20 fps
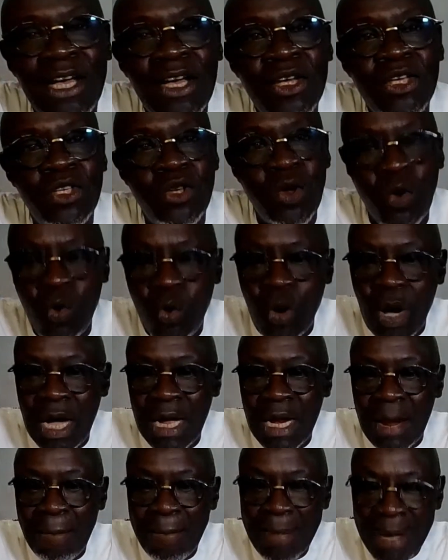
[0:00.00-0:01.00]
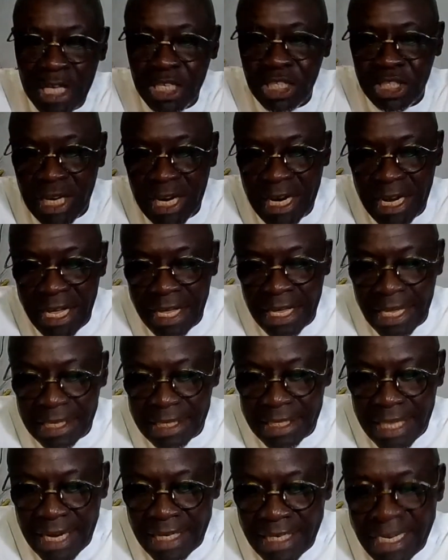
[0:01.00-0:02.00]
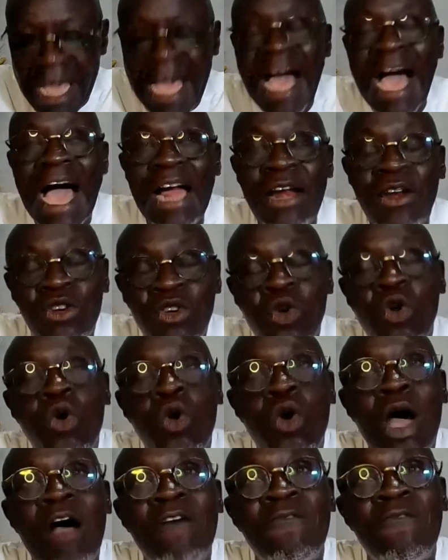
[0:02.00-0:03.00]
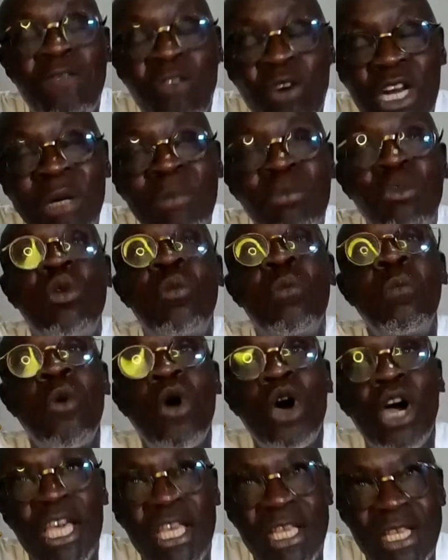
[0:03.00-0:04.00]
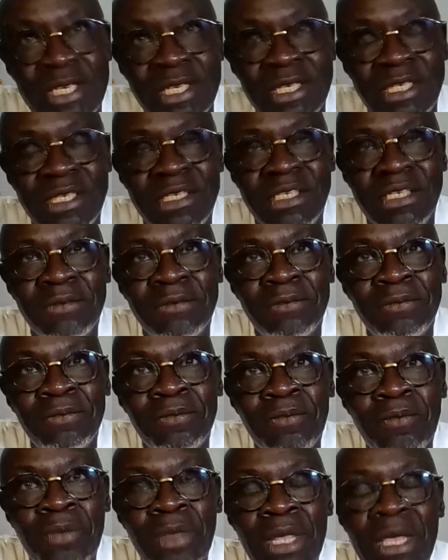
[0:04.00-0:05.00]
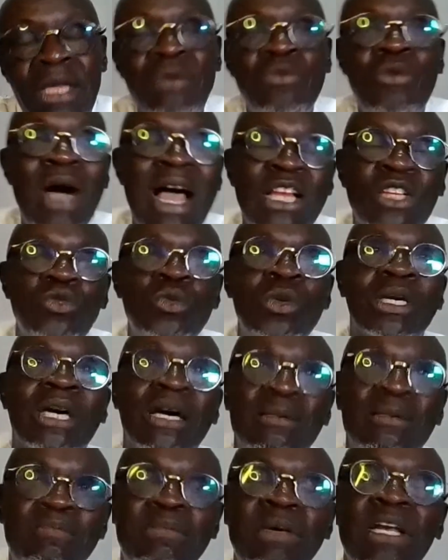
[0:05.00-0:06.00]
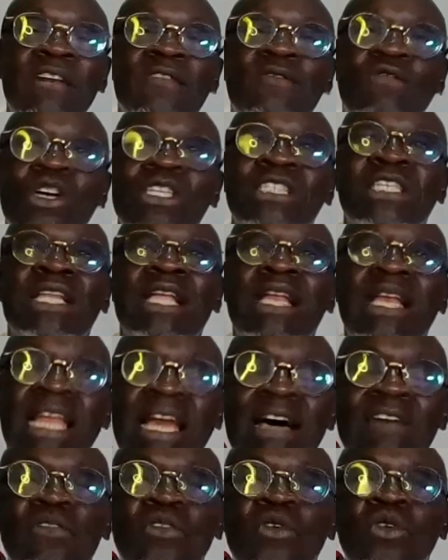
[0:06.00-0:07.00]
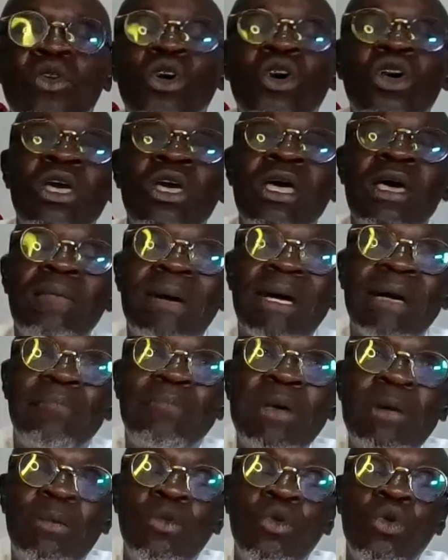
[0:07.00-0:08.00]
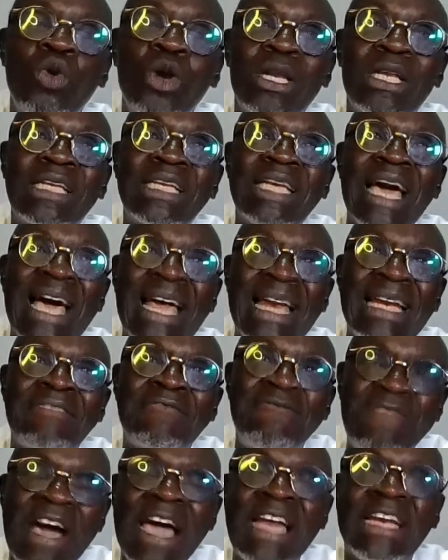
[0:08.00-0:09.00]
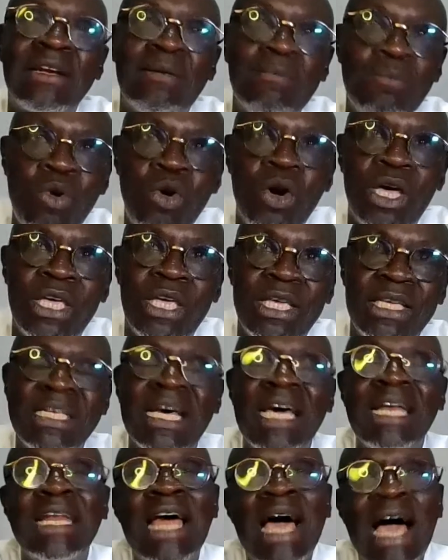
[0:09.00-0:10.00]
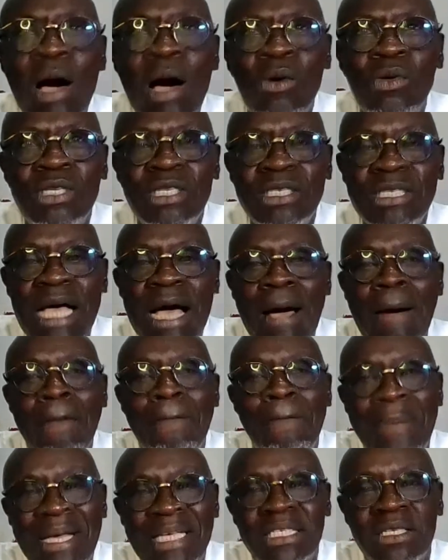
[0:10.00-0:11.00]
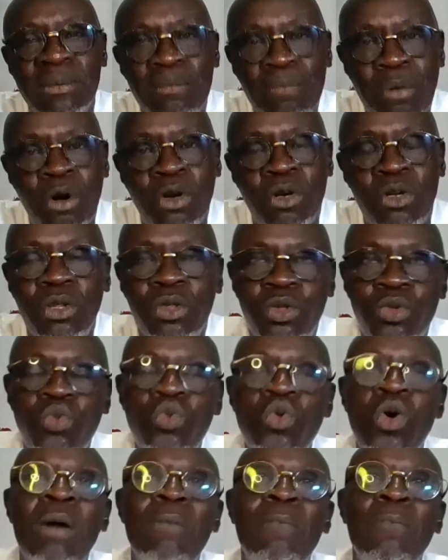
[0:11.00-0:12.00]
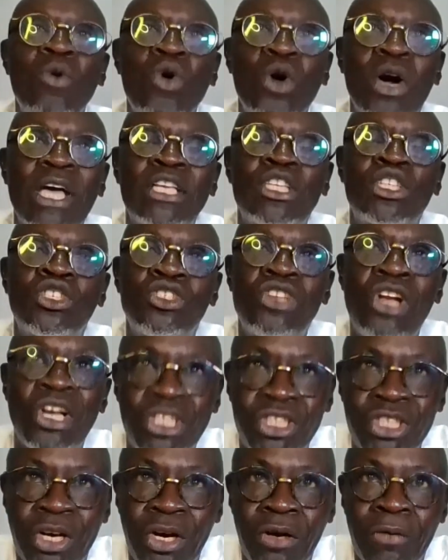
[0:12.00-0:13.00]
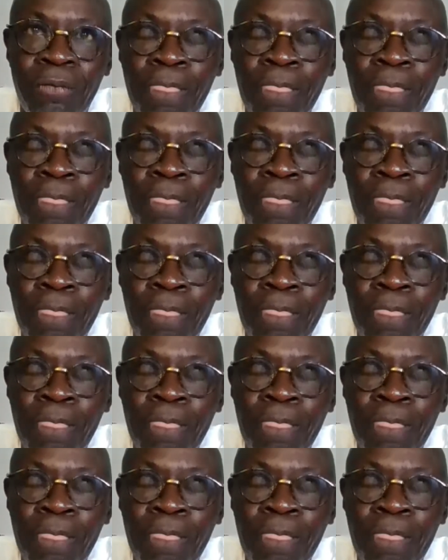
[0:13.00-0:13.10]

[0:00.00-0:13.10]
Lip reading: So a big challenge is that there are no affordable mortgages. Whilst we can build for a certain level, but people can't find the mortgages, and houses are best bought through a mortgage structure.